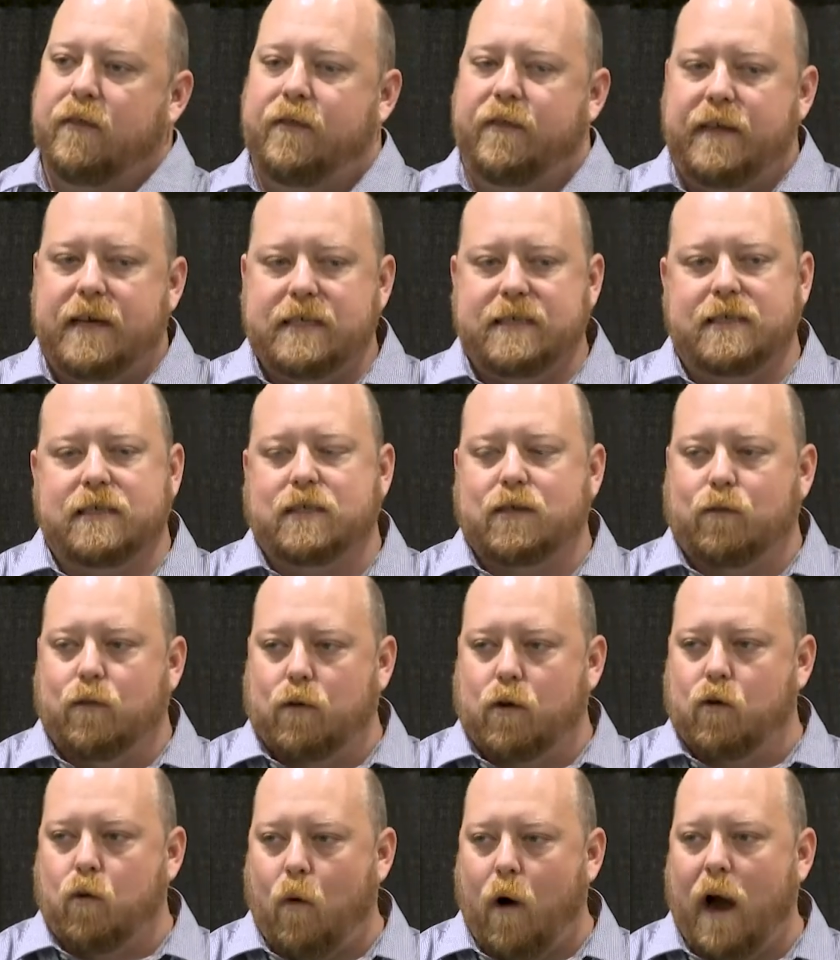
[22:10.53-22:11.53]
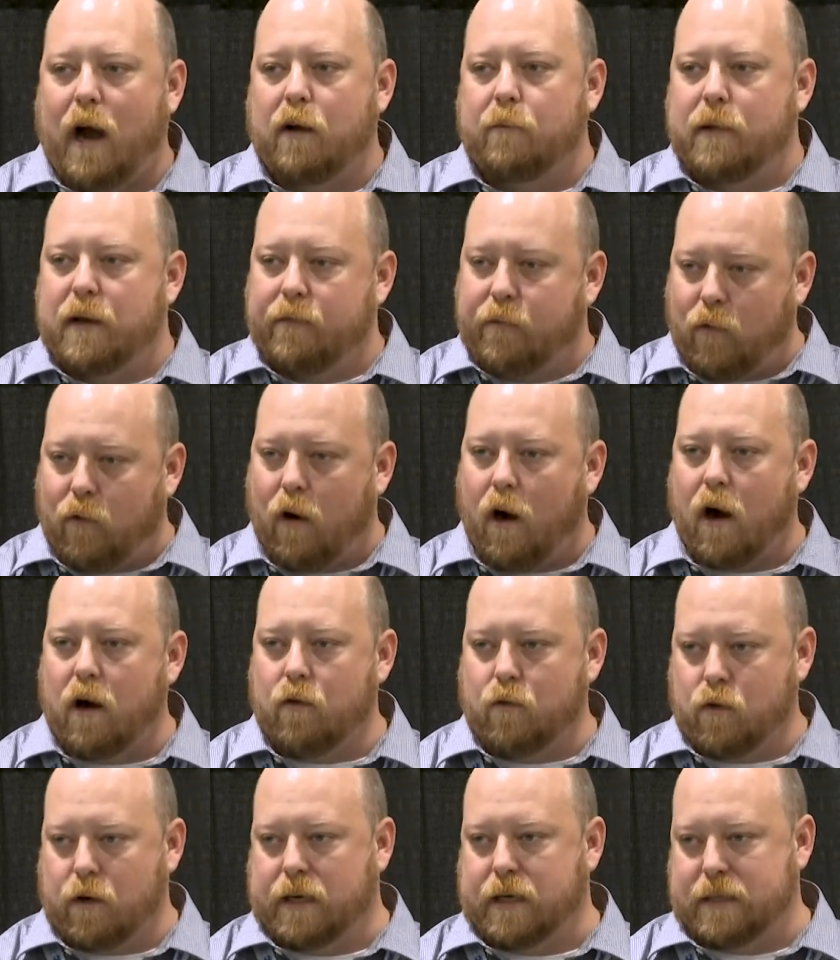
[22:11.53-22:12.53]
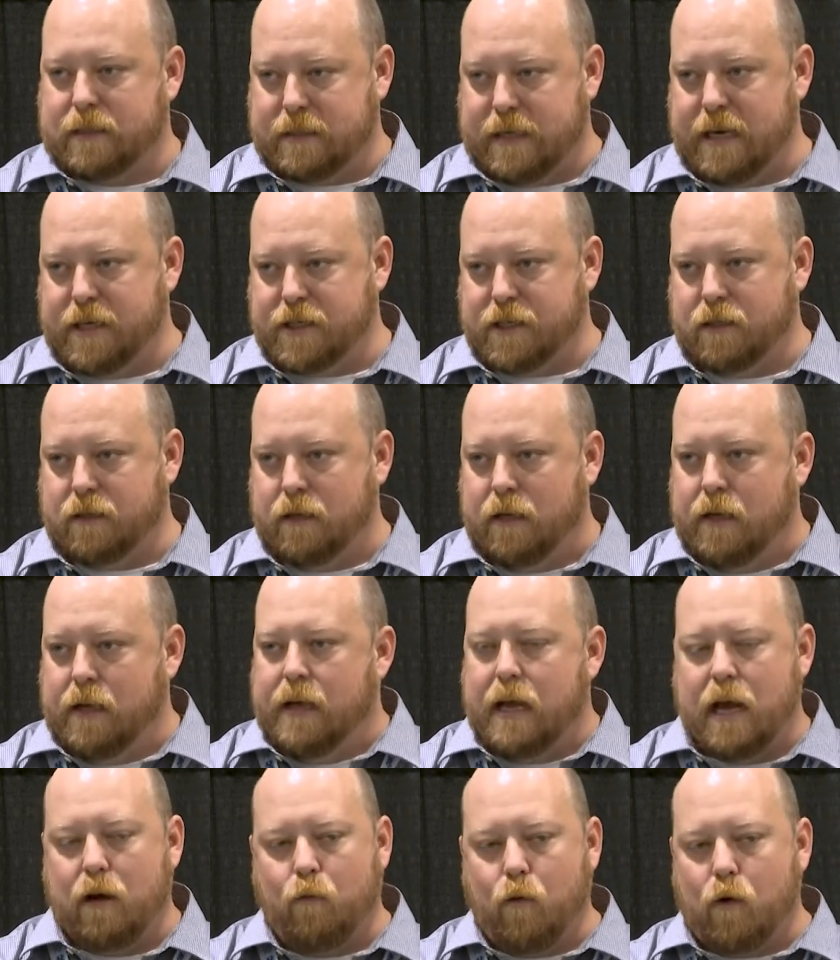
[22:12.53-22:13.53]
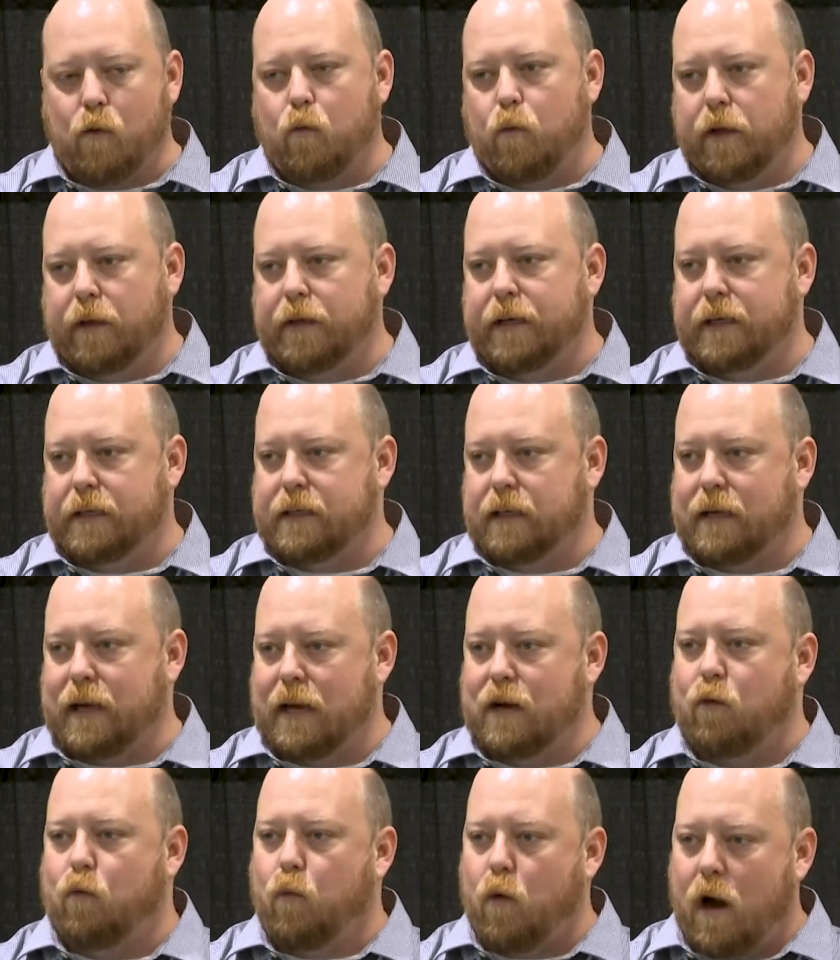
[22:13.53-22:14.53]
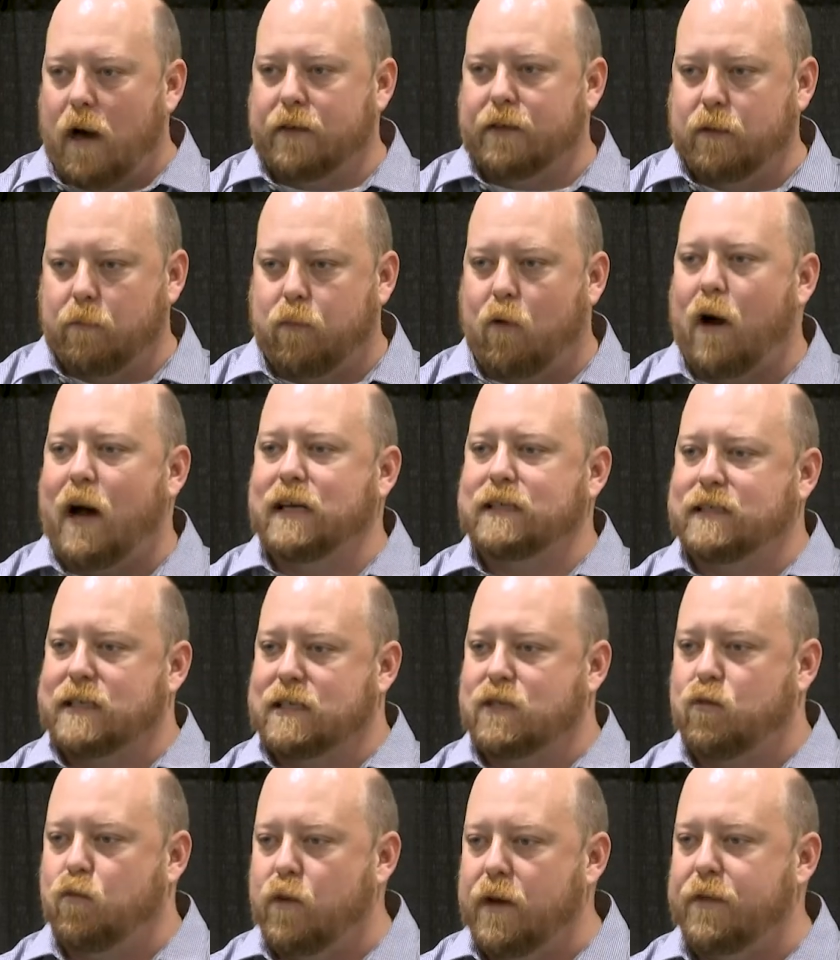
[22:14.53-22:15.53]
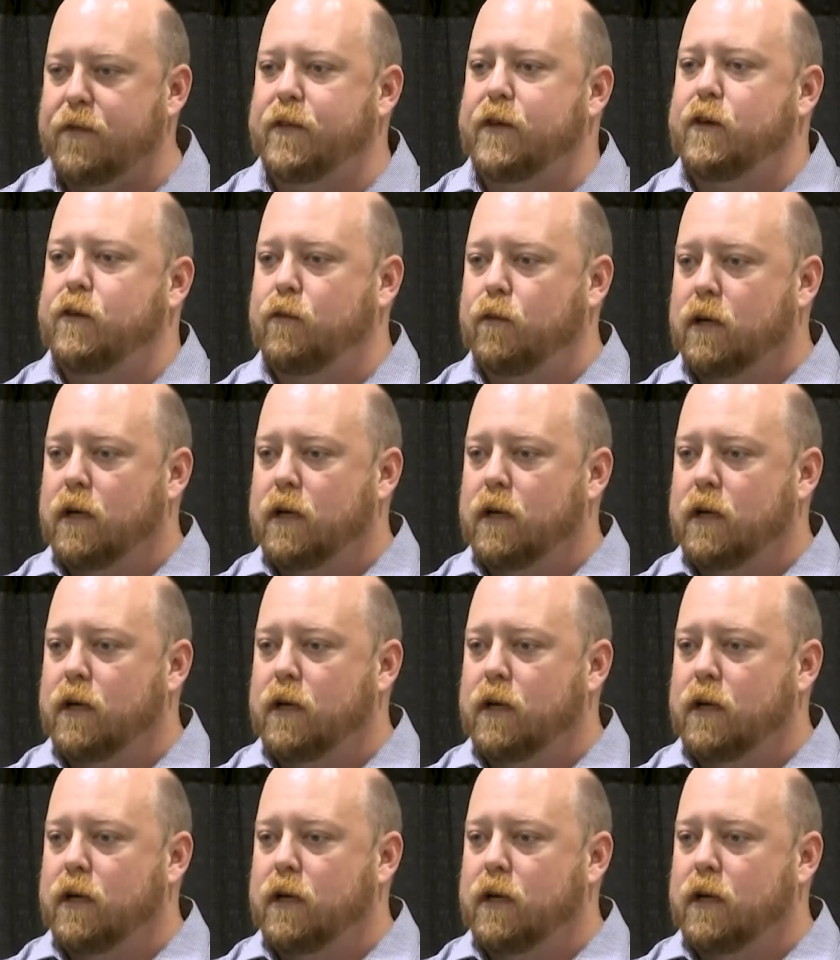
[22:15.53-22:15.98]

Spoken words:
this is a requirement for our organization, and we're willing to kind of walk the process with you